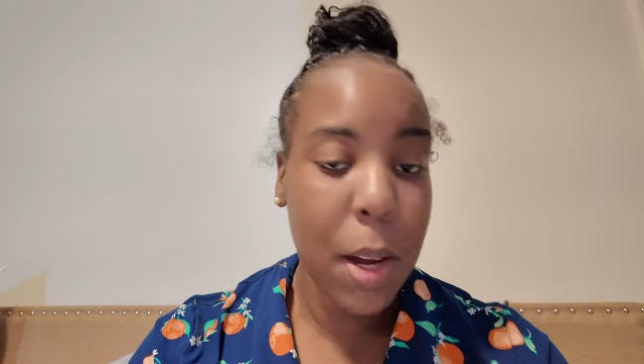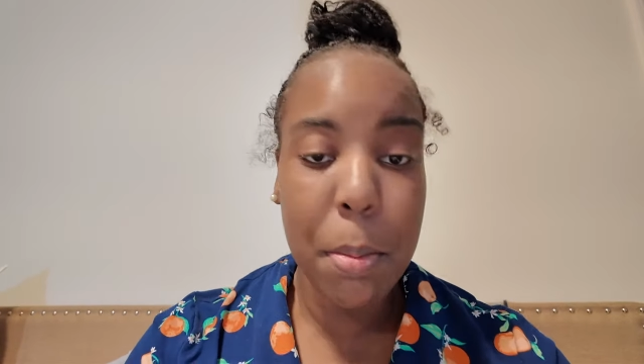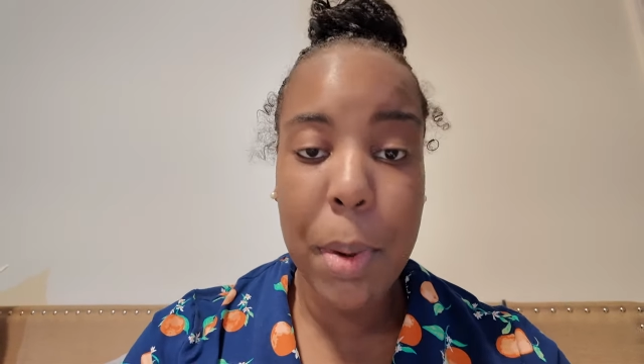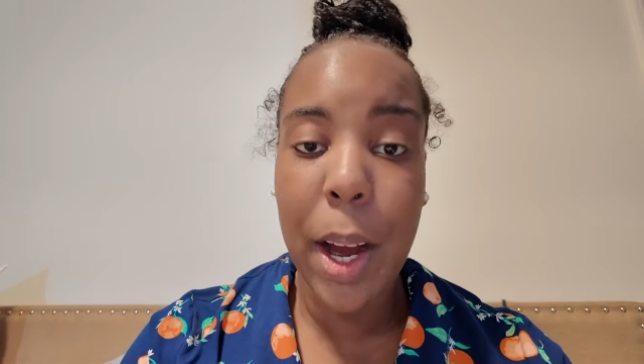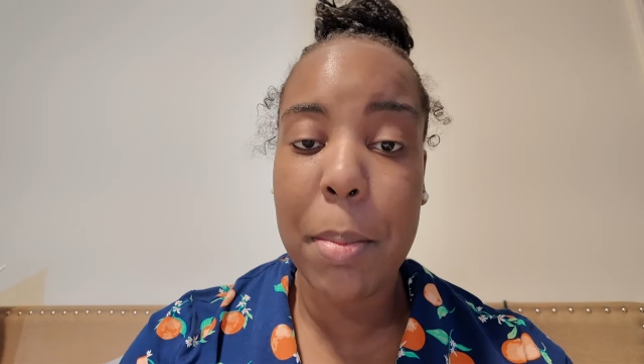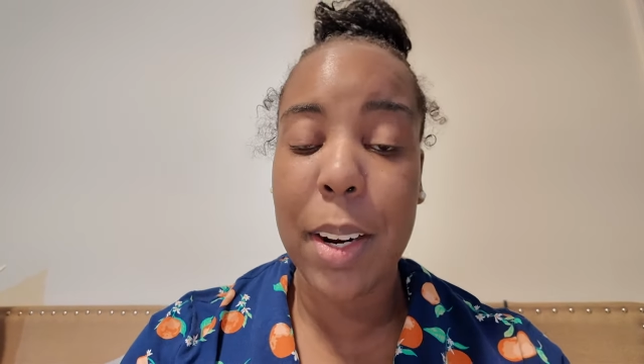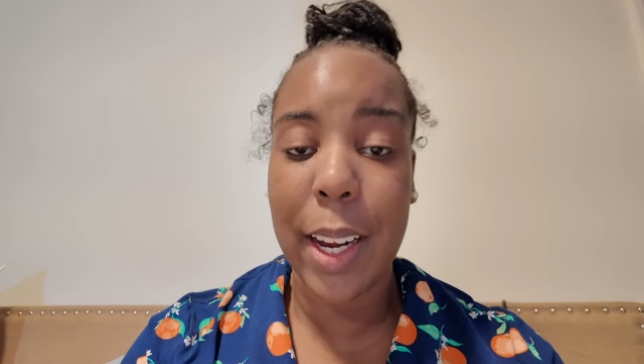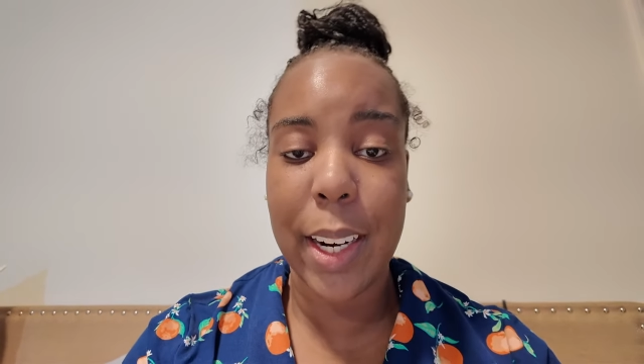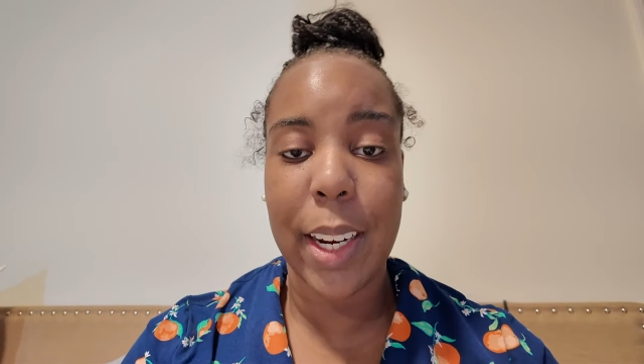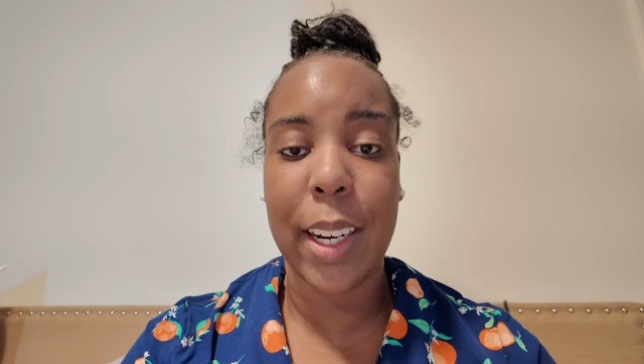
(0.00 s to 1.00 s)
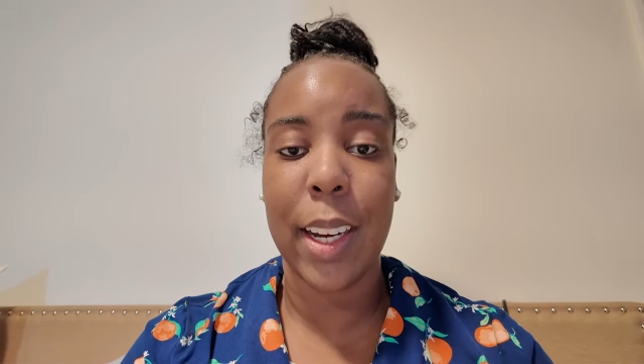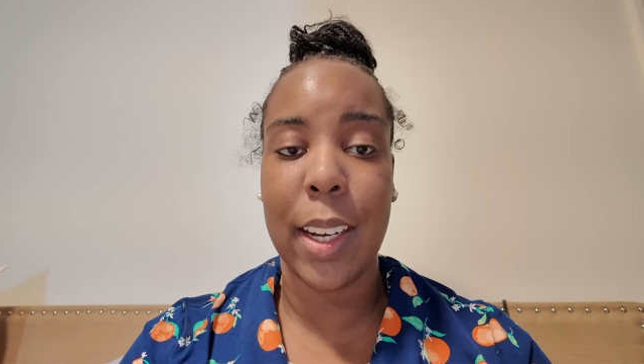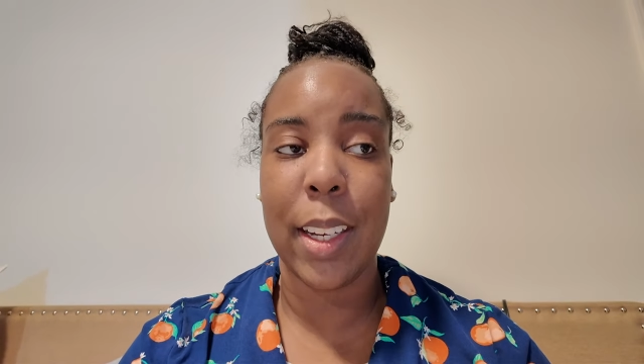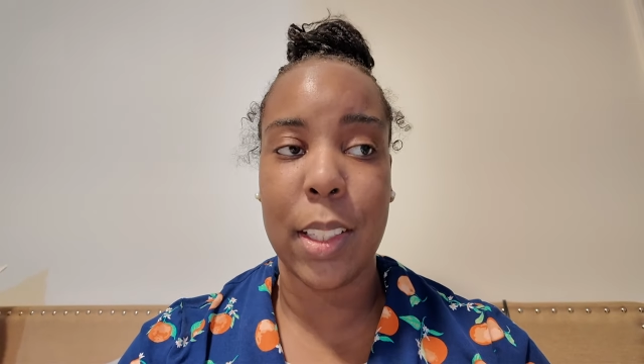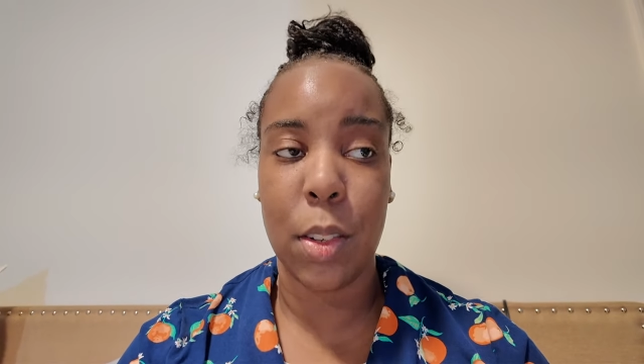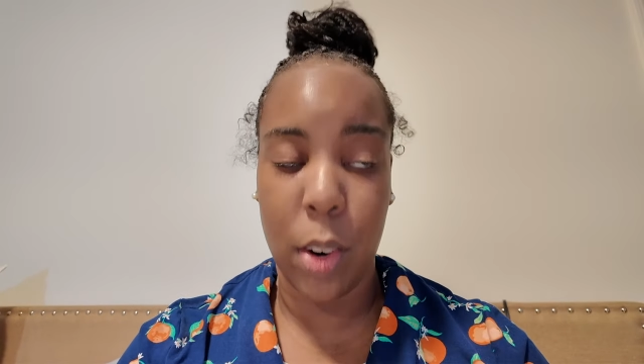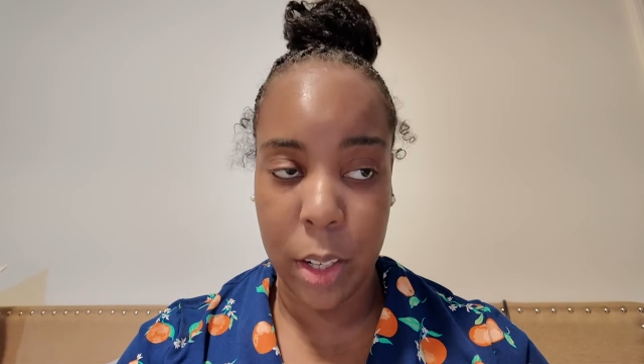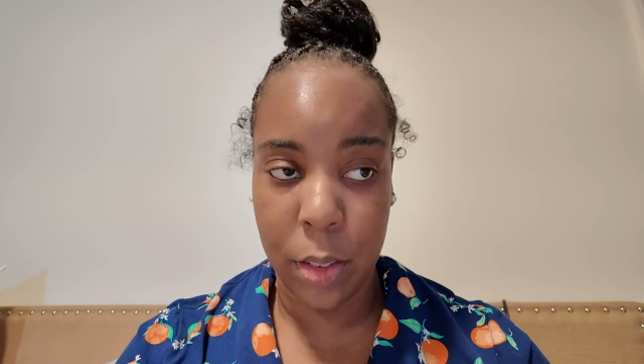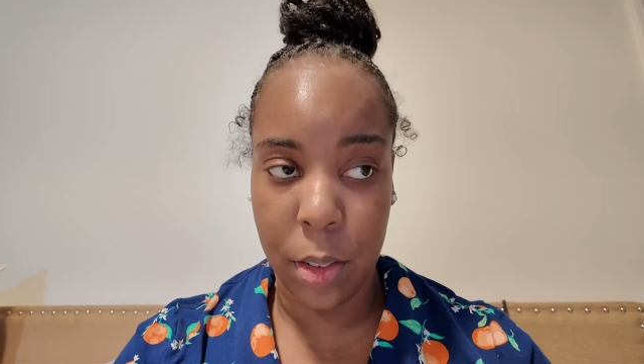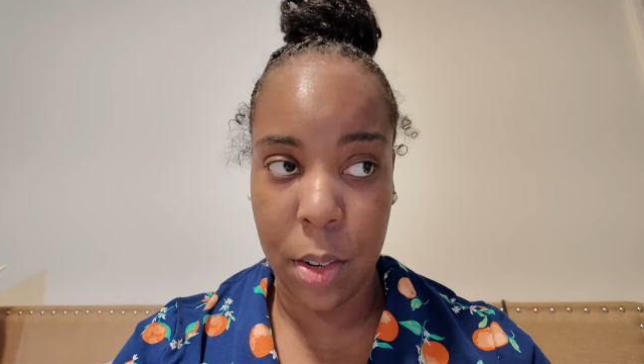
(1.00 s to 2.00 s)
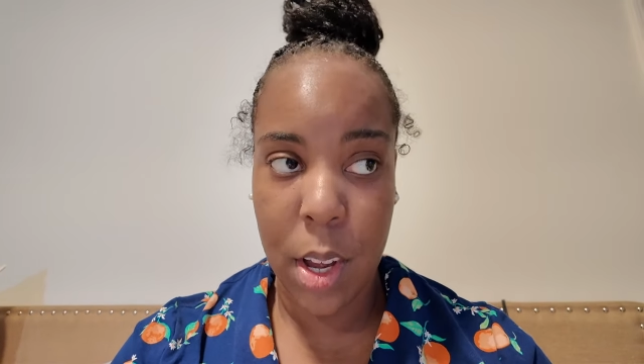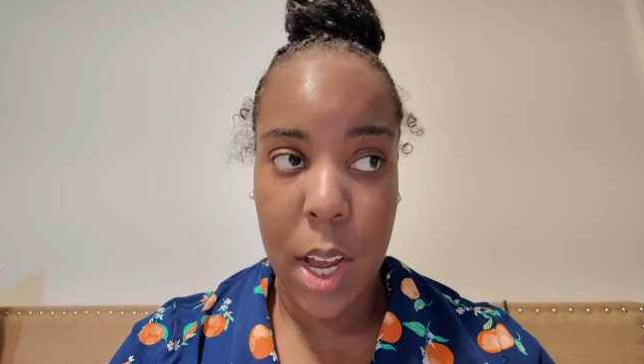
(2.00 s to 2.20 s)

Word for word: But I'm glad that God is graceful.